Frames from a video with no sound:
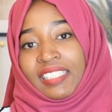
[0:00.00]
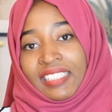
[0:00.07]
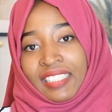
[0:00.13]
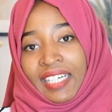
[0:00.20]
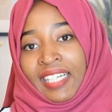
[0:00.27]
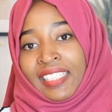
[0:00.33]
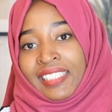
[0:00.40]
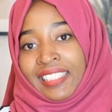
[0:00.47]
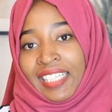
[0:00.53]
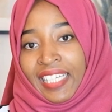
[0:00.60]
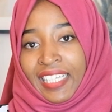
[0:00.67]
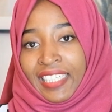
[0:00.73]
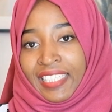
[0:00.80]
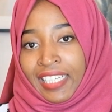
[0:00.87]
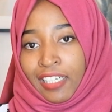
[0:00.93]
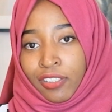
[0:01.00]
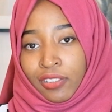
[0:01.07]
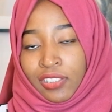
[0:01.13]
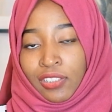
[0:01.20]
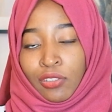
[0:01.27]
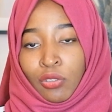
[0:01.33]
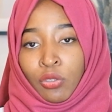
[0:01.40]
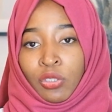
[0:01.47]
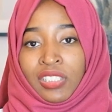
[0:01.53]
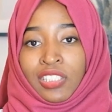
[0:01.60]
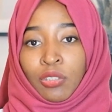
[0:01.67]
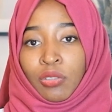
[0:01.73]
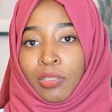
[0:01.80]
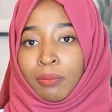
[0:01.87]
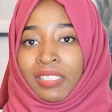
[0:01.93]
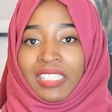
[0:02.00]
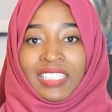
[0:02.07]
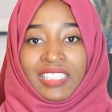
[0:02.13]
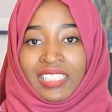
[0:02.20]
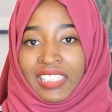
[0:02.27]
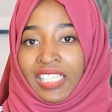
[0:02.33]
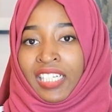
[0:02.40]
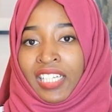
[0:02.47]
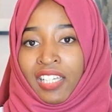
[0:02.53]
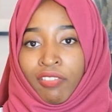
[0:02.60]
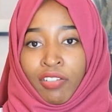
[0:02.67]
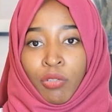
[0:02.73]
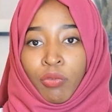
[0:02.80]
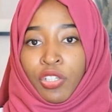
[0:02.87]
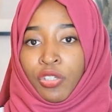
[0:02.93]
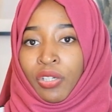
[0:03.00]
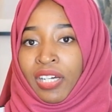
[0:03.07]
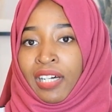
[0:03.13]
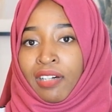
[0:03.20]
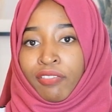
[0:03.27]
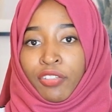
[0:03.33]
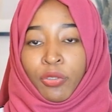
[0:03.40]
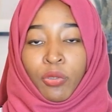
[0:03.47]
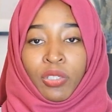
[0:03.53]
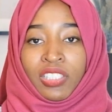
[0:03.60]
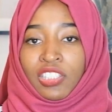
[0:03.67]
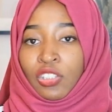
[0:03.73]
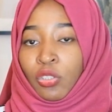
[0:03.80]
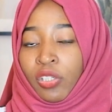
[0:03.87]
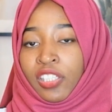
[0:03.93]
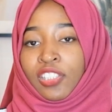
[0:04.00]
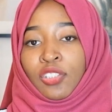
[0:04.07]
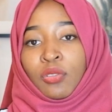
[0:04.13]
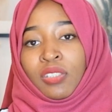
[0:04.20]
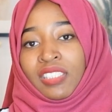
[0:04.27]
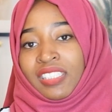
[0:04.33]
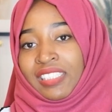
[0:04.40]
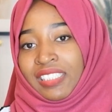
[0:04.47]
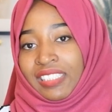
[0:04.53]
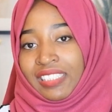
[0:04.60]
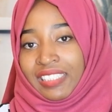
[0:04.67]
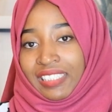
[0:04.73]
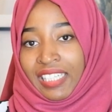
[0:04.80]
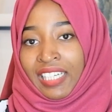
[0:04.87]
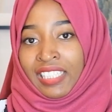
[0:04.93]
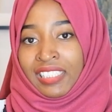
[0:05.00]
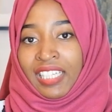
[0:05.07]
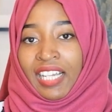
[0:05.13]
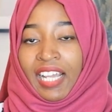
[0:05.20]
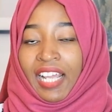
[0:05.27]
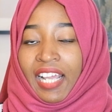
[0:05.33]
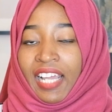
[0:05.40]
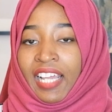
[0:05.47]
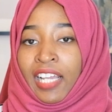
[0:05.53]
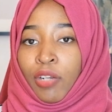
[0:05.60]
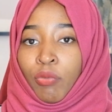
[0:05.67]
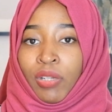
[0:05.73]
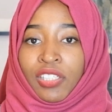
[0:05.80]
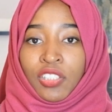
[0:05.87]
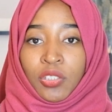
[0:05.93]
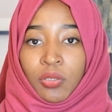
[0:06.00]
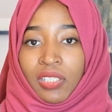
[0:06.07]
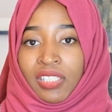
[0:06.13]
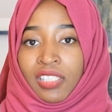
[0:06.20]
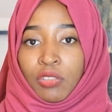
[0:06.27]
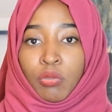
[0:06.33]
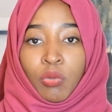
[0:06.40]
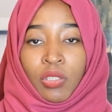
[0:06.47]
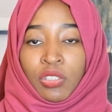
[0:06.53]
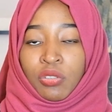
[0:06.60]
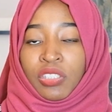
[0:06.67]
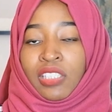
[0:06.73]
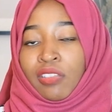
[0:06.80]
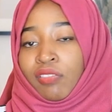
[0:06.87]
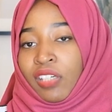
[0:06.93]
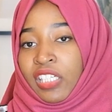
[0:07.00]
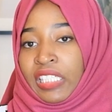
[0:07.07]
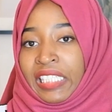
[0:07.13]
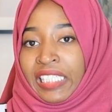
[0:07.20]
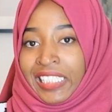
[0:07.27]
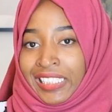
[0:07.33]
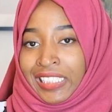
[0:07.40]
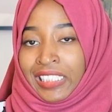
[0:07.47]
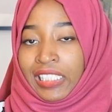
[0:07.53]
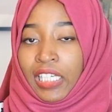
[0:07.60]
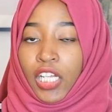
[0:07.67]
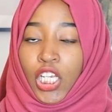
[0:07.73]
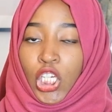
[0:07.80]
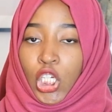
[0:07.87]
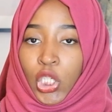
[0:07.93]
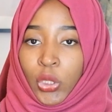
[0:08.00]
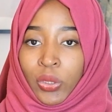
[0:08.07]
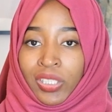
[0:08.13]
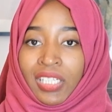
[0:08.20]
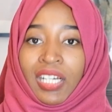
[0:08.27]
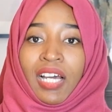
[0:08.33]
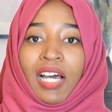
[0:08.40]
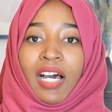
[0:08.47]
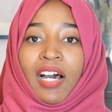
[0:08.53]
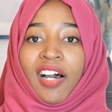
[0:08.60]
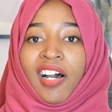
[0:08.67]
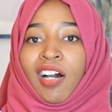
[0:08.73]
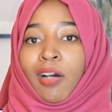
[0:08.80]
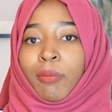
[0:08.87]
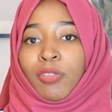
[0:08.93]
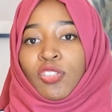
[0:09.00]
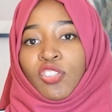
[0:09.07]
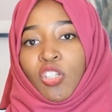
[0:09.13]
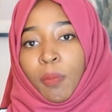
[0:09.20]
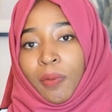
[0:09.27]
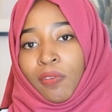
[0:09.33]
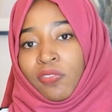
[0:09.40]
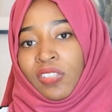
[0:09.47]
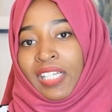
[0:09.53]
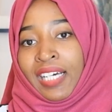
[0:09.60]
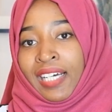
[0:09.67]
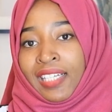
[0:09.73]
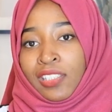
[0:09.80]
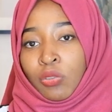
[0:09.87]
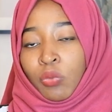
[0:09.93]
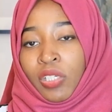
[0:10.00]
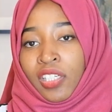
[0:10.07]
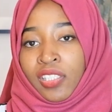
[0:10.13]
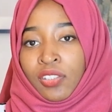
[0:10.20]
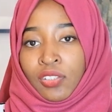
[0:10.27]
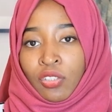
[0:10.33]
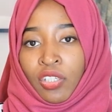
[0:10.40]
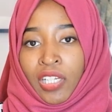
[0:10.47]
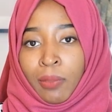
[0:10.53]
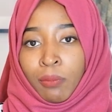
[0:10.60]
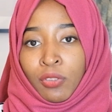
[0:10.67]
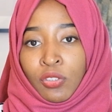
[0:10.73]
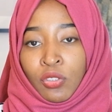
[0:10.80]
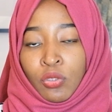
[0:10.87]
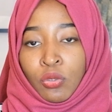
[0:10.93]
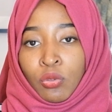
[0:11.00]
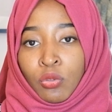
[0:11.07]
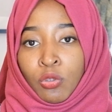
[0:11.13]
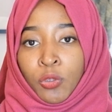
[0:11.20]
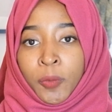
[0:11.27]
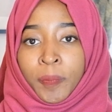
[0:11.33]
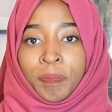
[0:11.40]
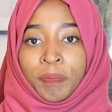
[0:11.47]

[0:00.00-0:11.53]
tiles laid out. So this will be easier even when you have your installers doing this at site, and we ensure that we want to give a neat look. On top of that, we are also able to